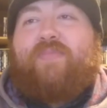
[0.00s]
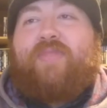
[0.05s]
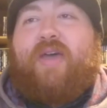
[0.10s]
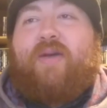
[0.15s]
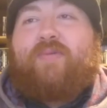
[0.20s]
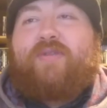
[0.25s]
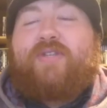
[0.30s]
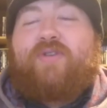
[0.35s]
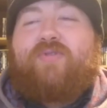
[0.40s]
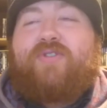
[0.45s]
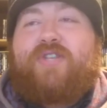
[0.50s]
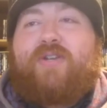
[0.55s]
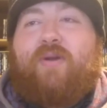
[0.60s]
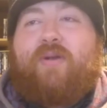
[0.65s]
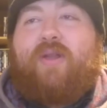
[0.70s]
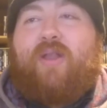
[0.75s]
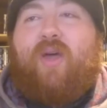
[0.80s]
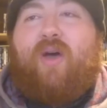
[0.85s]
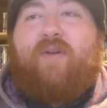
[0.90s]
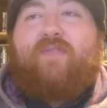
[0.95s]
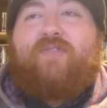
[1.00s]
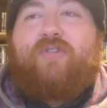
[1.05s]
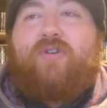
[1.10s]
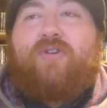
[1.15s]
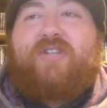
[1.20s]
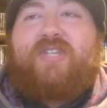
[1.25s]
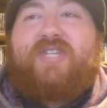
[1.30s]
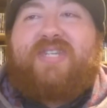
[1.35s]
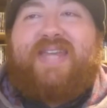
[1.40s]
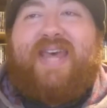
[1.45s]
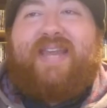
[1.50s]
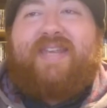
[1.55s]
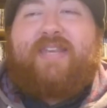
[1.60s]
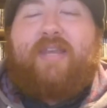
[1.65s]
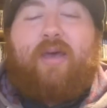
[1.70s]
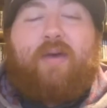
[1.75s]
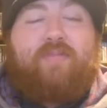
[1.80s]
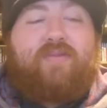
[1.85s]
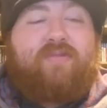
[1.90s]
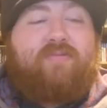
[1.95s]
There was also a lot of good
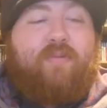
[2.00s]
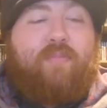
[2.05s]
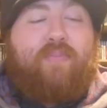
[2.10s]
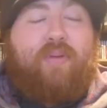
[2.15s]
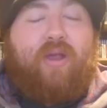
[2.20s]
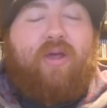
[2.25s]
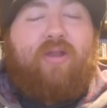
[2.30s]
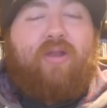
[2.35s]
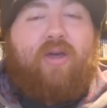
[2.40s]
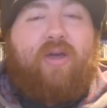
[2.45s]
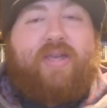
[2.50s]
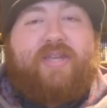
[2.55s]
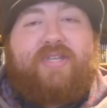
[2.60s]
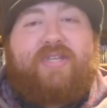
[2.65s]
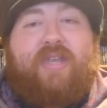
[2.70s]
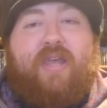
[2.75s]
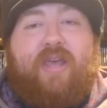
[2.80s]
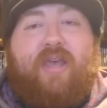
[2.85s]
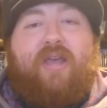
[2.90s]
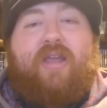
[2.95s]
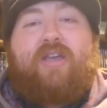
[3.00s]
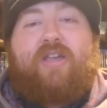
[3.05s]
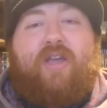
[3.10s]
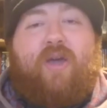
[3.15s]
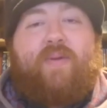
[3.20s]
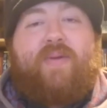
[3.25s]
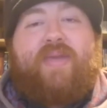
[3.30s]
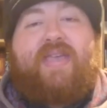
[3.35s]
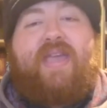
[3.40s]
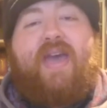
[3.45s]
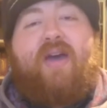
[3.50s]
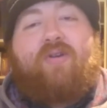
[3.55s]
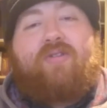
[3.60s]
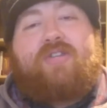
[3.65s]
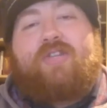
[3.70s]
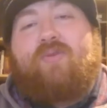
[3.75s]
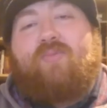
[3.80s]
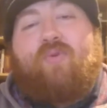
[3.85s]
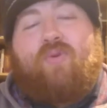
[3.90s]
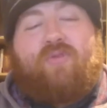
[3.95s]
setups for plot lines going out
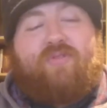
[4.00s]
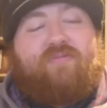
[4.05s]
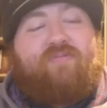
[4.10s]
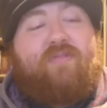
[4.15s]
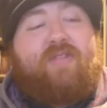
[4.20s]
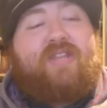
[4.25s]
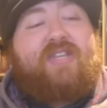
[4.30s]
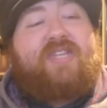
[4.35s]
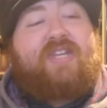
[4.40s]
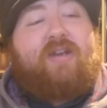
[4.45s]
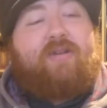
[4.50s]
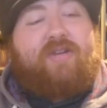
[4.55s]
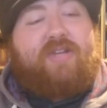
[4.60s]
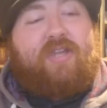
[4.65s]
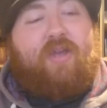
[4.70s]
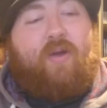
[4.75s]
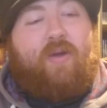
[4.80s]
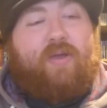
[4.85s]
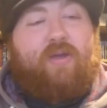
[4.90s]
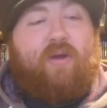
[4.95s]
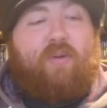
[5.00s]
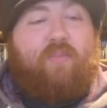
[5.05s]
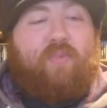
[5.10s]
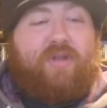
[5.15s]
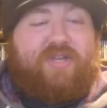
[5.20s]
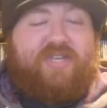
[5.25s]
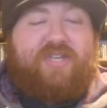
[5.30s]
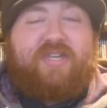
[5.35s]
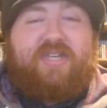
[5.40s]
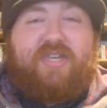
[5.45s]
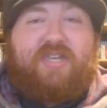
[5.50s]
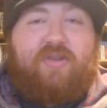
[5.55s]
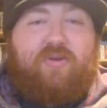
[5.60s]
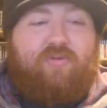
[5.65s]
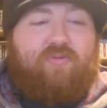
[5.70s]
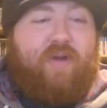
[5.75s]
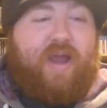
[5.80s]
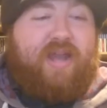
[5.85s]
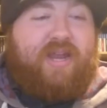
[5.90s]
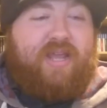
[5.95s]
towards for the series going onwards. This is
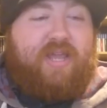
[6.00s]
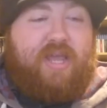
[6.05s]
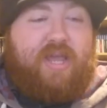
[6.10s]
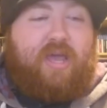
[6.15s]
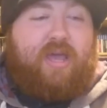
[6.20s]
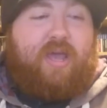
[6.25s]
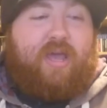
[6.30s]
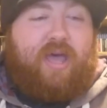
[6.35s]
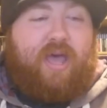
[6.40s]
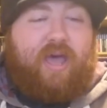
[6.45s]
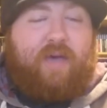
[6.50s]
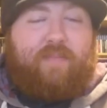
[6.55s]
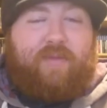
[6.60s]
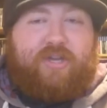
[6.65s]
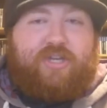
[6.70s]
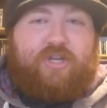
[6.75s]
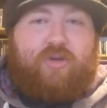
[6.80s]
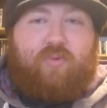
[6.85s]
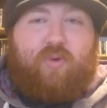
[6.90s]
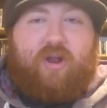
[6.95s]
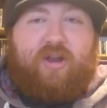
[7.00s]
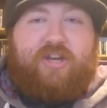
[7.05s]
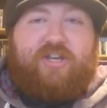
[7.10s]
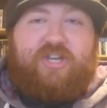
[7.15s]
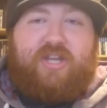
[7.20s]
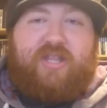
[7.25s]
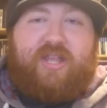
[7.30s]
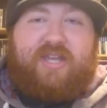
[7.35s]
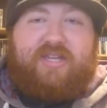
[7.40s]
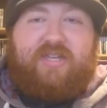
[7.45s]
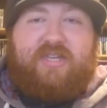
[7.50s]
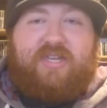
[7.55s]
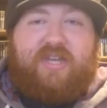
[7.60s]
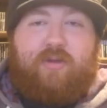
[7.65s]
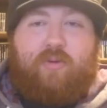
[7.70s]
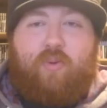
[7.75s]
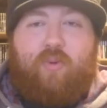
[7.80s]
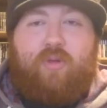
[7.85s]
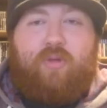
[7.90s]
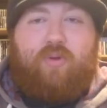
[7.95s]
already a duology. There's a
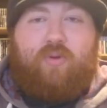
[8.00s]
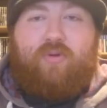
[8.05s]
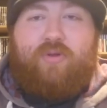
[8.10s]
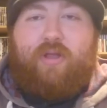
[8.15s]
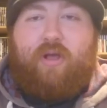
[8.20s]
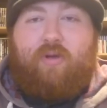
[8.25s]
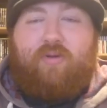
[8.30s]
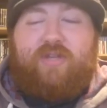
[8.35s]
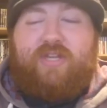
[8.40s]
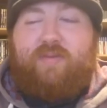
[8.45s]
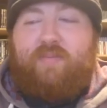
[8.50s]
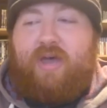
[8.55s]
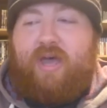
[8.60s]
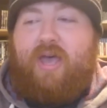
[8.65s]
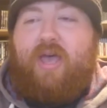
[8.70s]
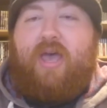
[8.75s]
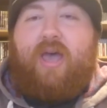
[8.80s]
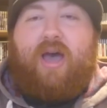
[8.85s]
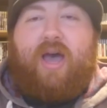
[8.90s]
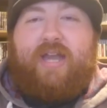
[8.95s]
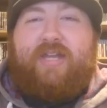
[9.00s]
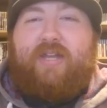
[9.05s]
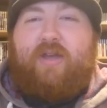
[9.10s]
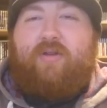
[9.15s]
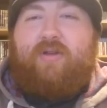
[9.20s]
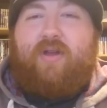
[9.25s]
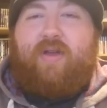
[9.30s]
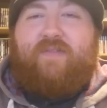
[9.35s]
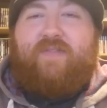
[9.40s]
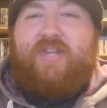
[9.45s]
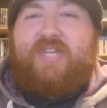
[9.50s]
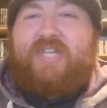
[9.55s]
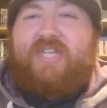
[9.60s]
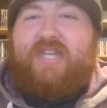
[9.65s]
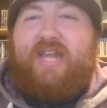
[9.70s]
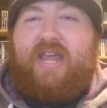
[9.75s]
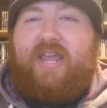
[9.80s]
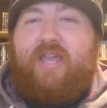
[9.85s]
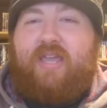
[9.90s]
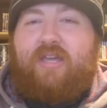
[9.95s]
sequel called Ultima. I don't know if it's
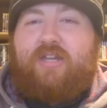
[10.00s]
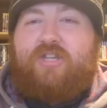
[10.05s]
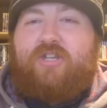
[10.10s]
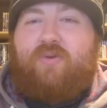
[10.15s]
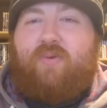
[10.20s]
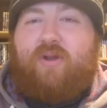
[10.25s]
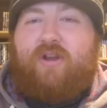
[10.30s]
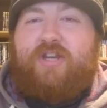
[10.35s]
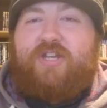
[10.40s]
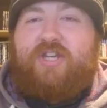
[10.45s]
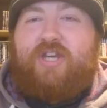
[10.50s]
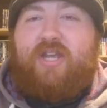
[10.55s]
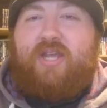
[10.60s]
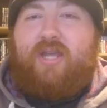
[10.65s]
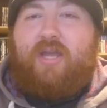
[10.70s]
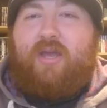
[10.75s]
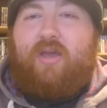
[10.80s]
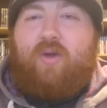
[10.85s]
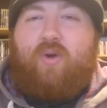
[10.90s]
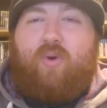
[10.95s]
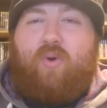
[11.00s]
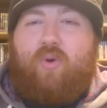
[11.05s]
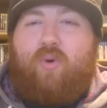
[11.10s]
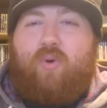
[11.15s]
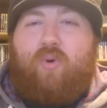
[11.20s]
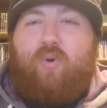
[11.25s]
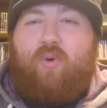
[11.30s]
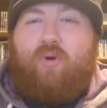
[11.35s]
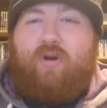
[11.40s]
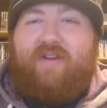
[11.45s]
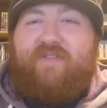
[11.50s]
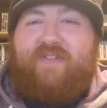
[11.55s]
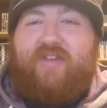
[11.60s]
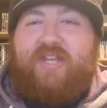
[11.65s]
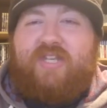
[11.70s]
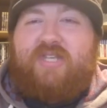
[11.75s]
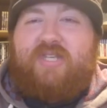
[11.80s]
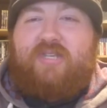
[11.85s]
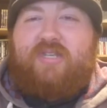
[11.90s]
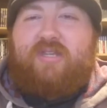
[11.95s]
staying a duology or if
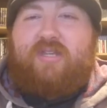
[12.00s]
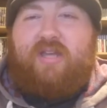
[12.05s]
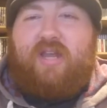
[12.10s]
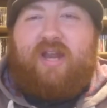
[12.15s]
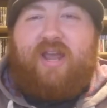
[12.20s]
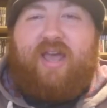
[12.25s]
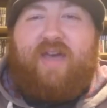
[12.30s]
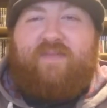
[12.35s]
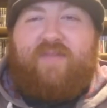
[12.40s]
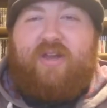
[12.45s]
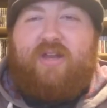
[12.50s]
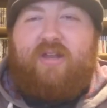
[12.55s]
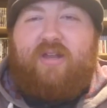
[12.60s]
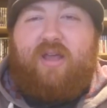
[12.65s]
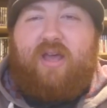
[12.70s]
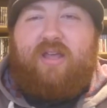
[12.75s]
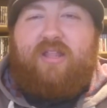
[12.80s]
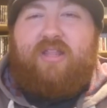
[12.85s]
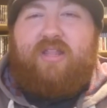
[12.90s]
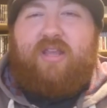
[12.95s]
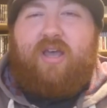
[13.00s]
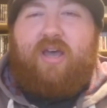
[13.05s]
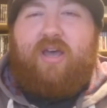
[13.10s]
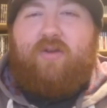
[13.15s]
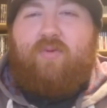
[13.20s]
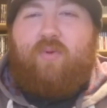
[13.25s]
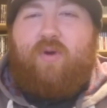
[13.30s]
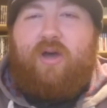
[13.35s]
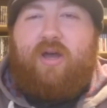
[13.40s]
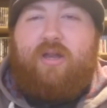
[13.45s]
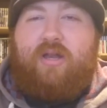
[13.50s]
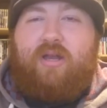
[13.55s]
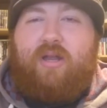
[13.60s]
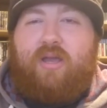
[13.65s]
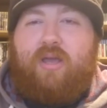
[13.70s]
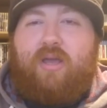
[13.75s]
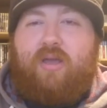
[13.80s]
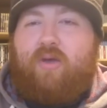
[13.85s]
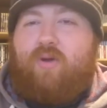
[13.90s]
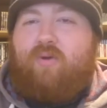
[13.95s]
it's going to have a third one,
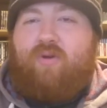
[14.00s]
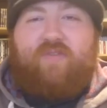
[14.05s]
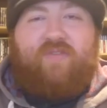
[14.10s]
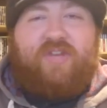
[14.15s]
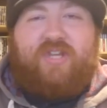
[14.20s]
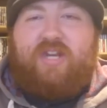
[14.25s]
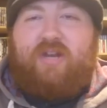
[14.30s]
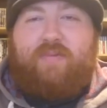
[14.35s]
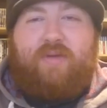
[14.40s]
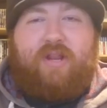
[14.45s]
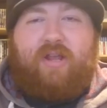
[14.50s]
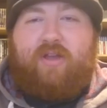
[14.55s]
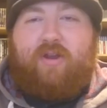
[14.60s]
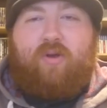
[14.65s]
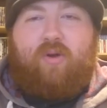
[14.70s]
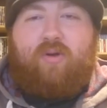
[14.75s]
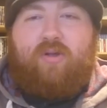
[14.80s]
or if it's going to be like an